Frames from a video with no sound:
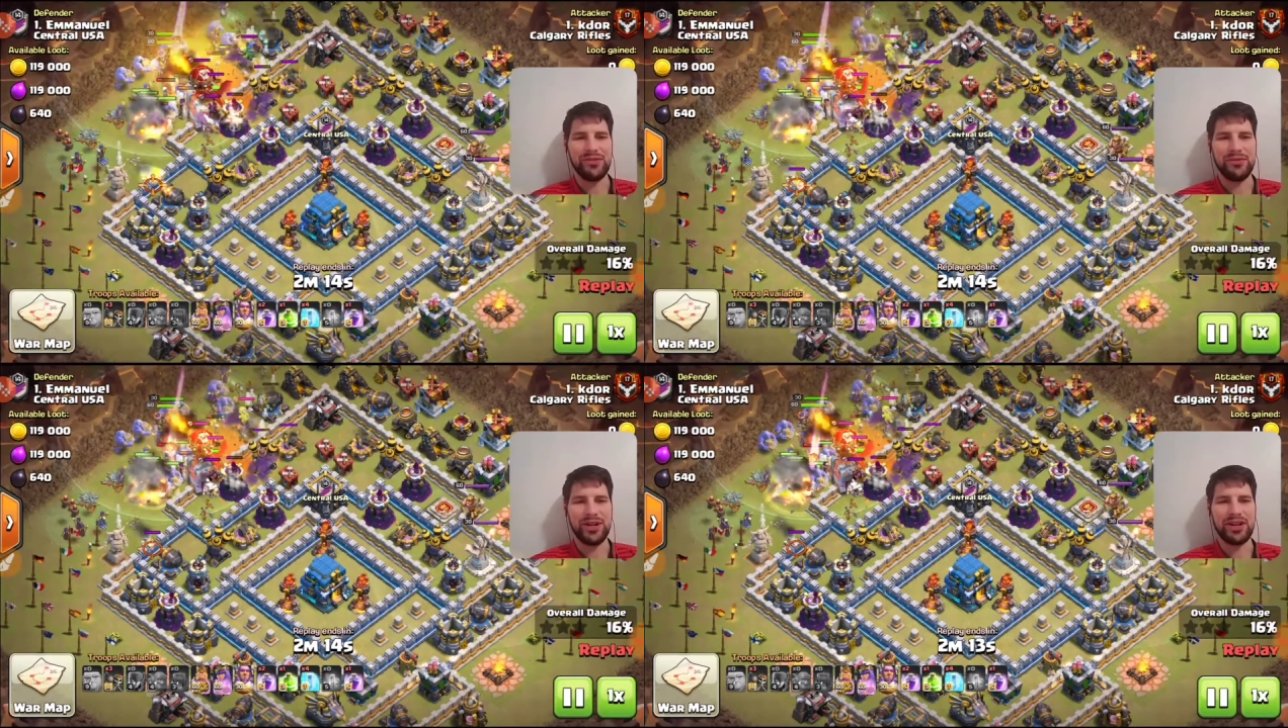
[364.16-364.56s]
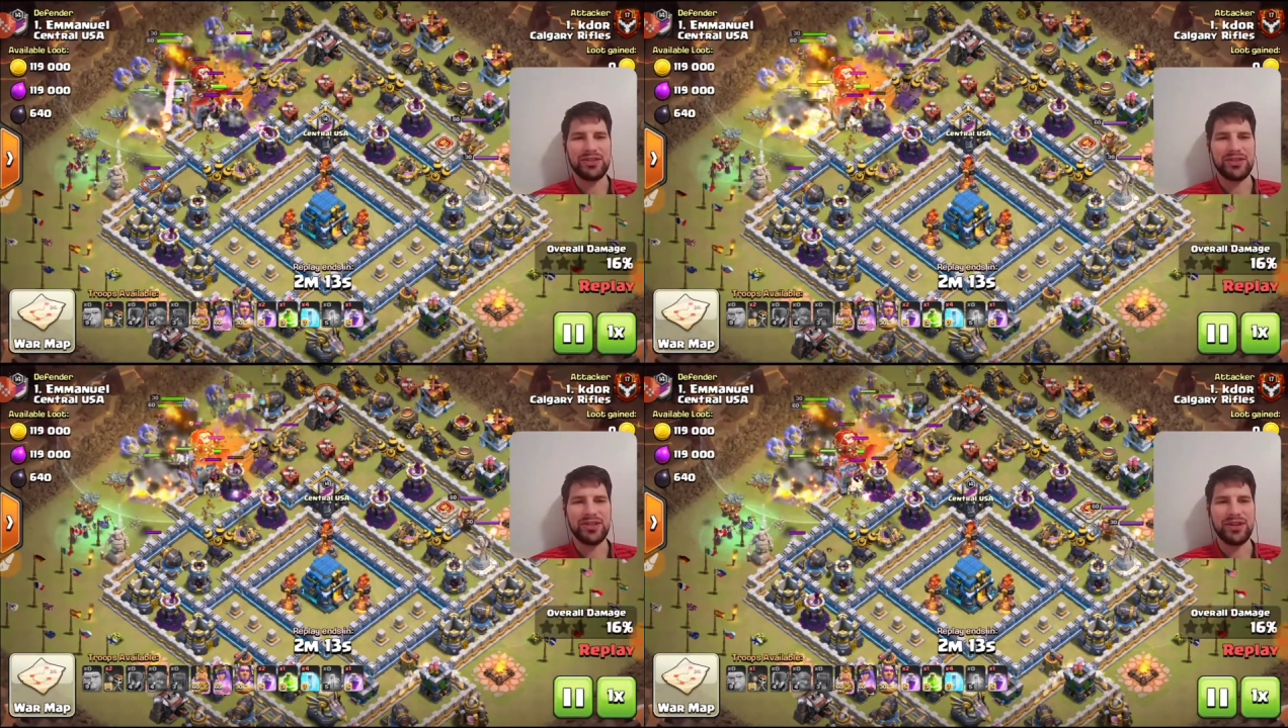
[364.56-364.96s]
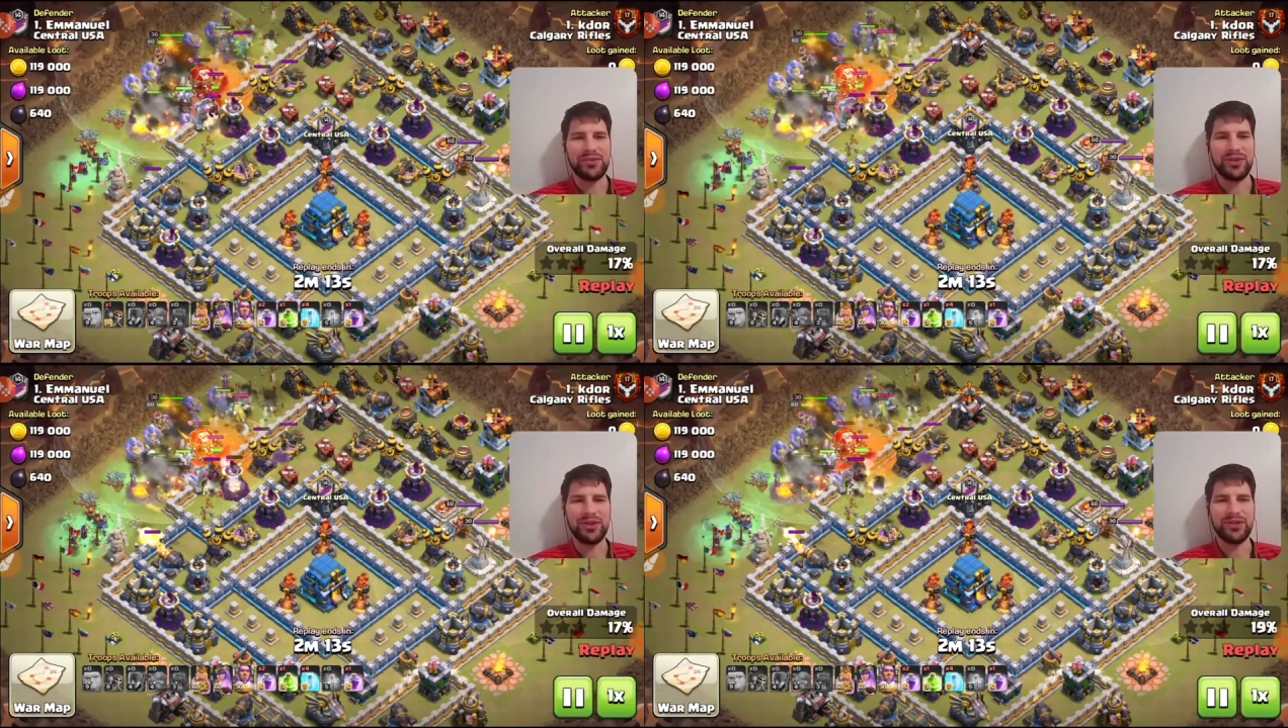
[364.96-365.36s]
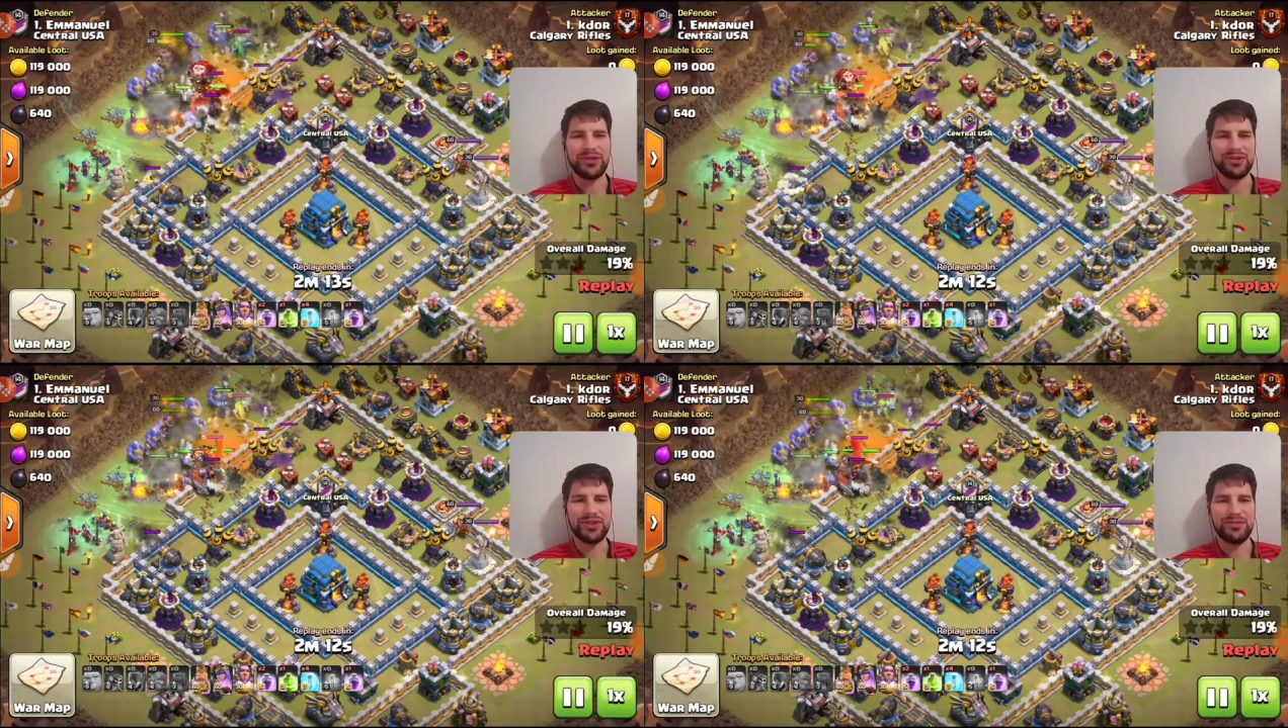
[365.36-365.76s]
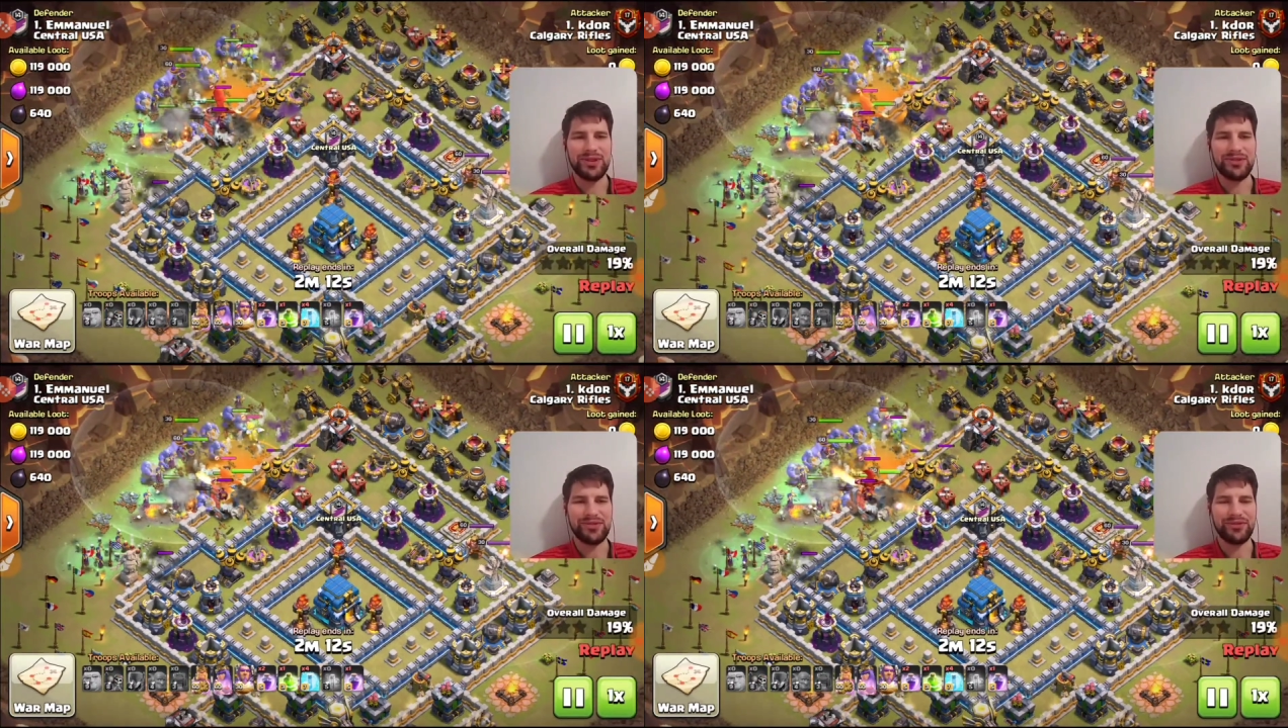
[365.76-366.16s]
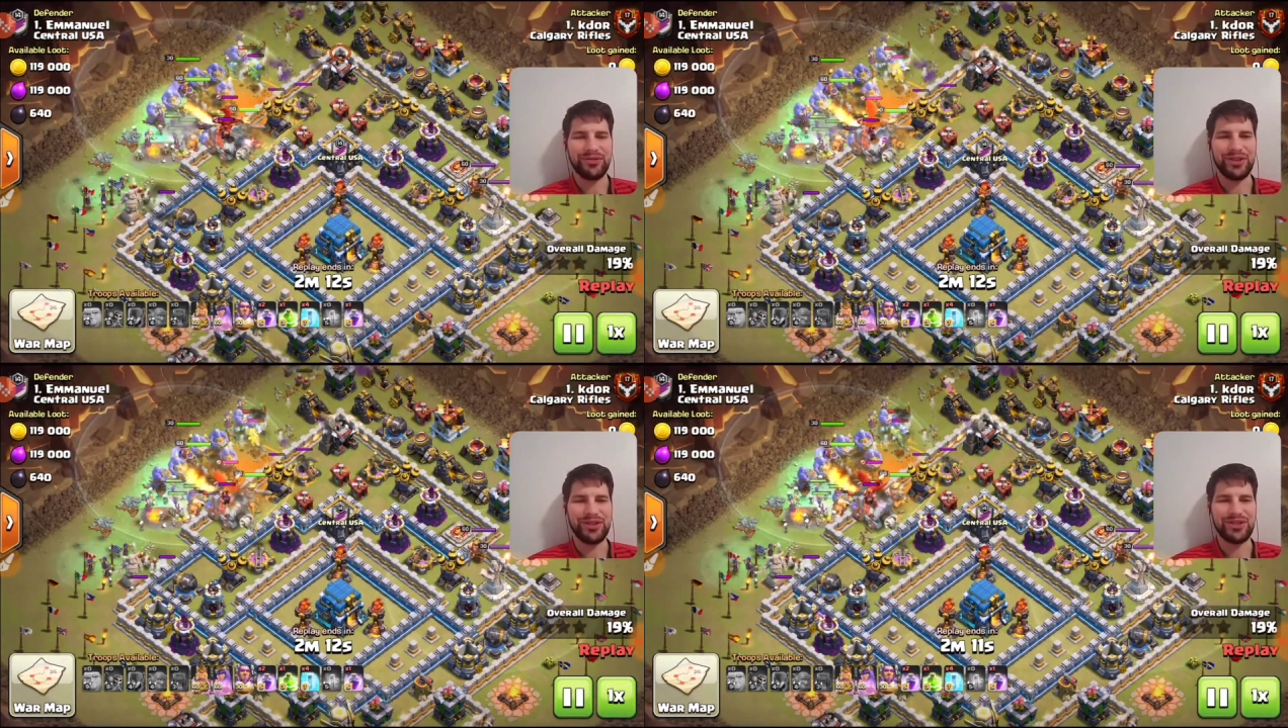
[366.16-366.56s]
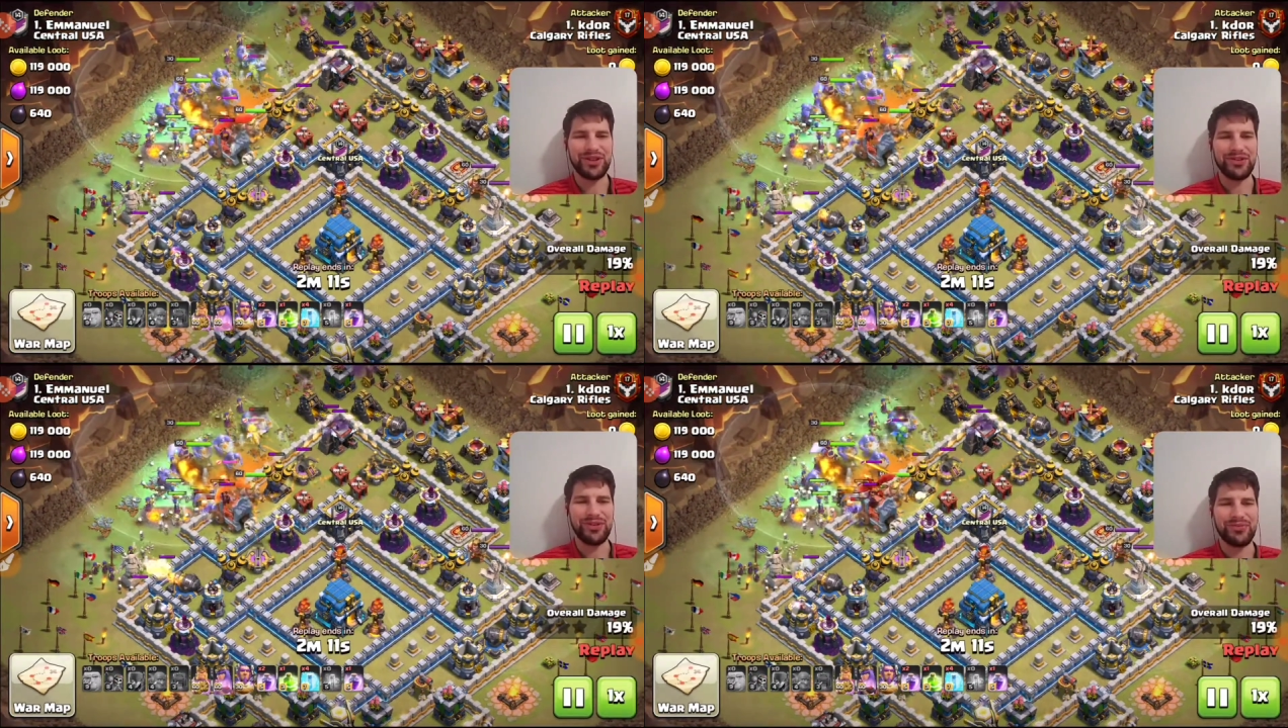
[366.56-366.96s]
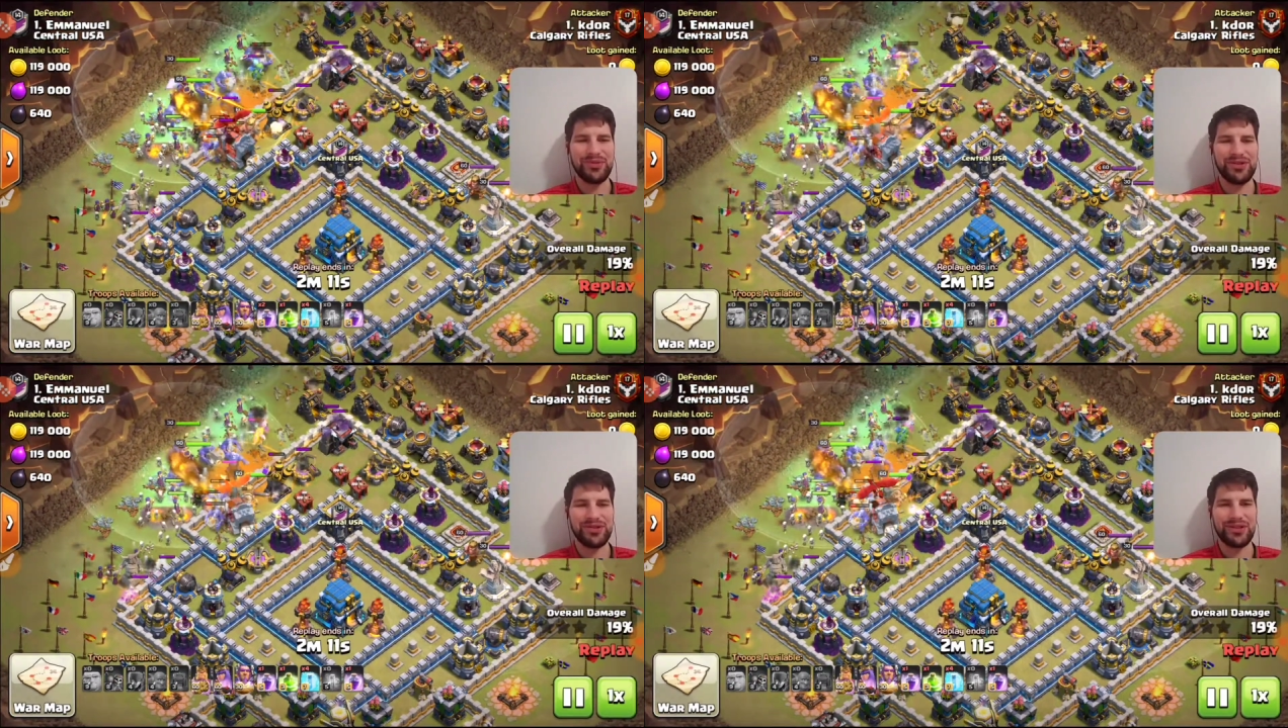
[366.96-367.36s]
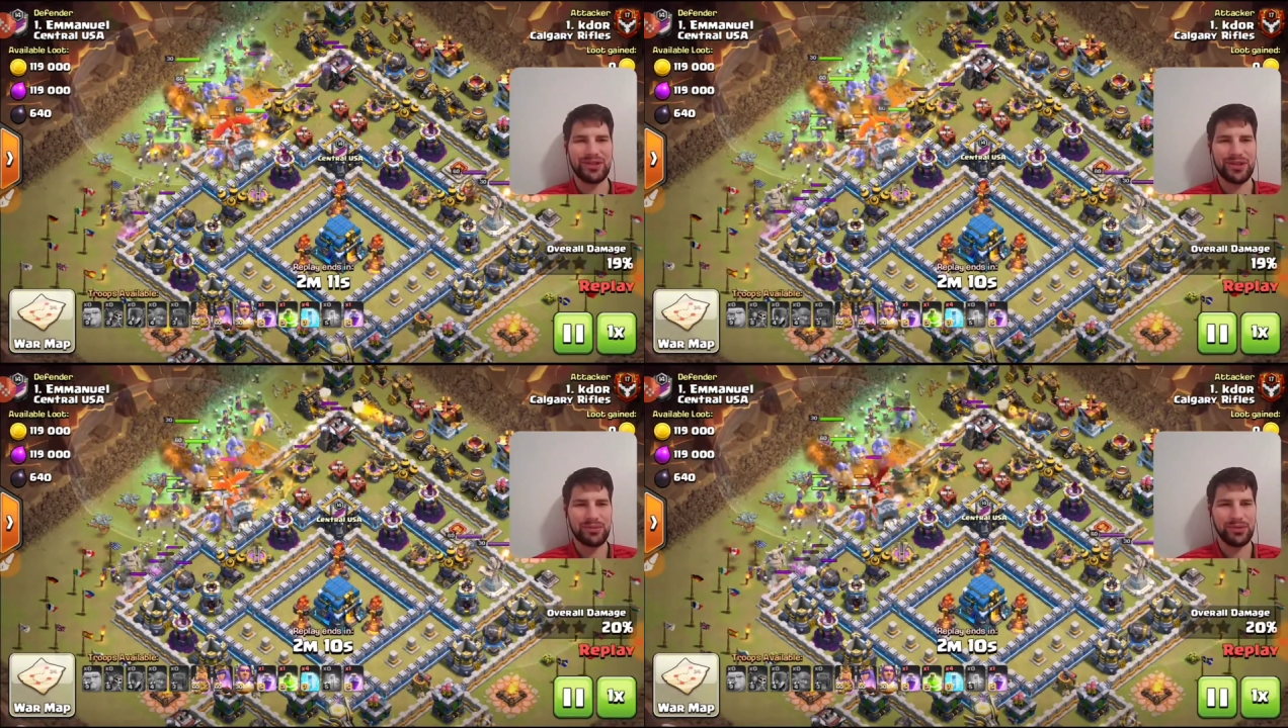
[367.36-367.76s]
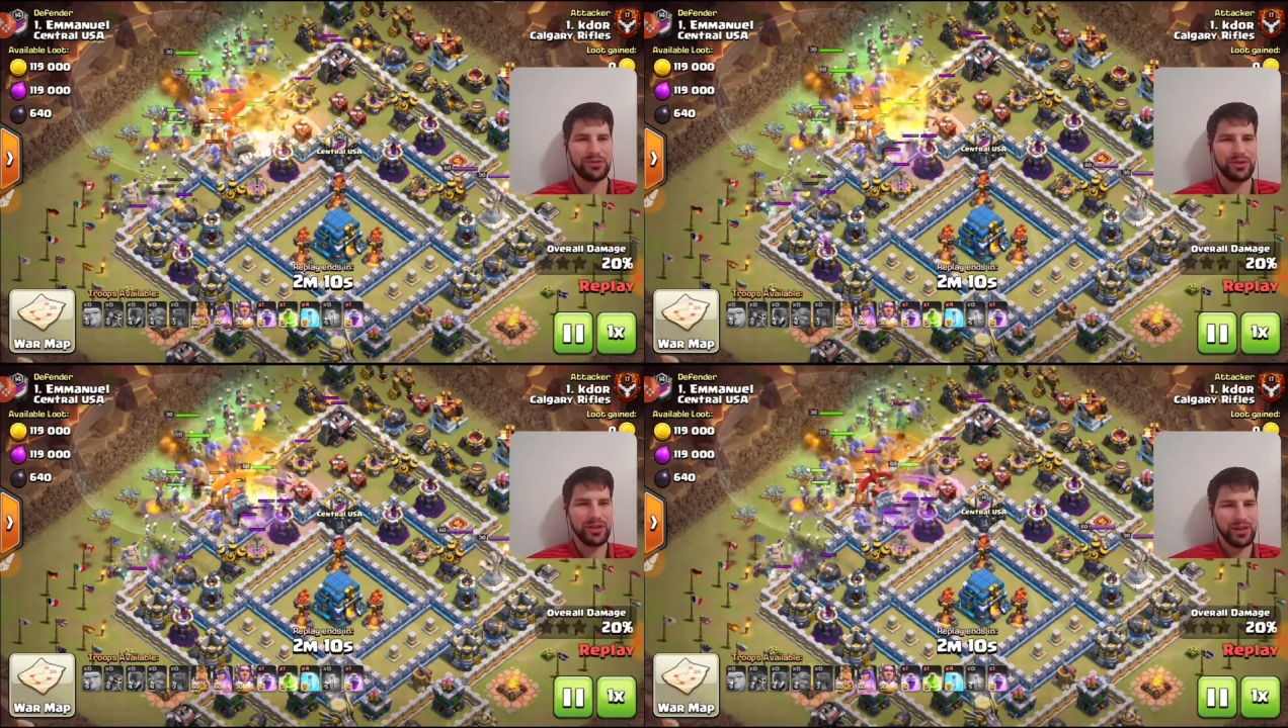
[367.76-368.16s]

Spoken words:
right next to the Town Hall, so you can basically freeze all of them with just a couple